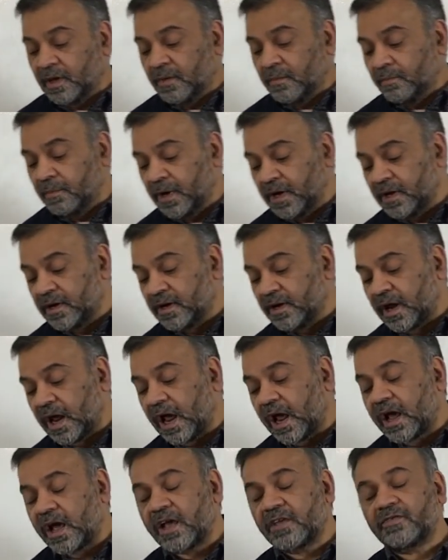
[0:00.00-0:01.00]
Man
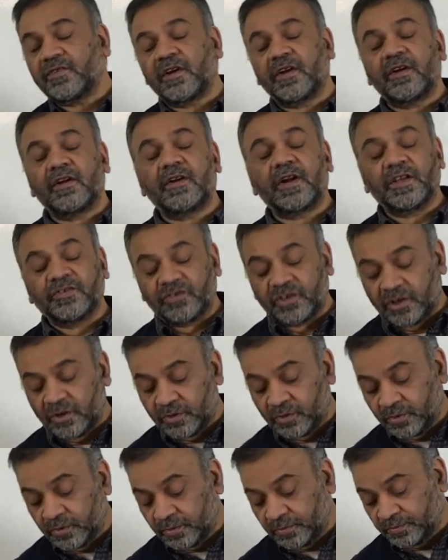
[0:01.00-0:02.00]
hazar
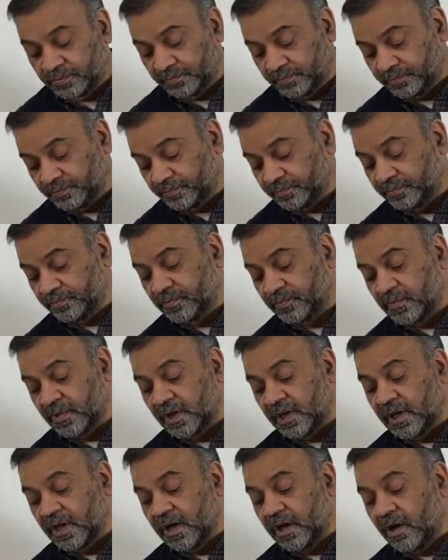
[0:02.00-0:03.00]
rajalu,
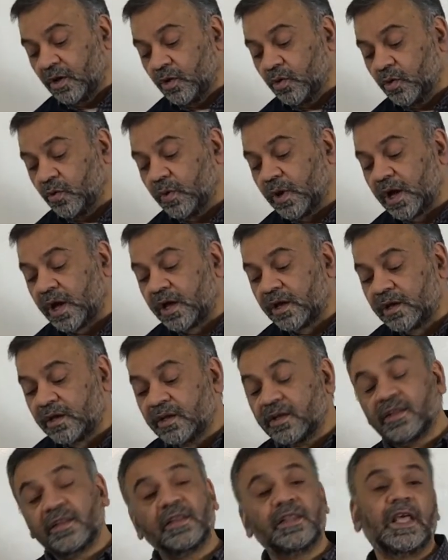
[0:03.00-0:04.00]
huwa
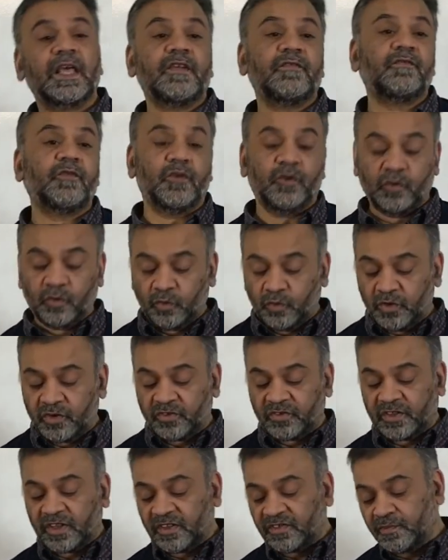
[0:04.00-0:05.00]
daifun, who
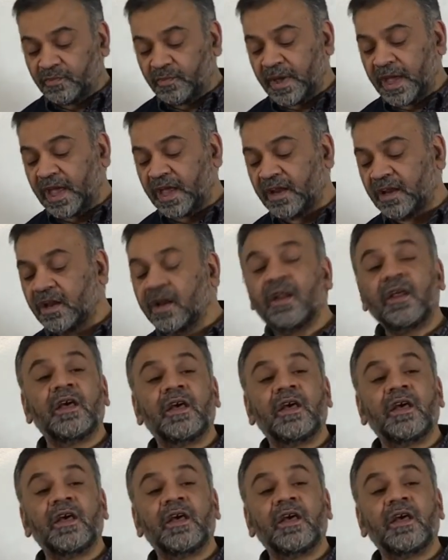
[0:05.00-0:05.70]
is this man?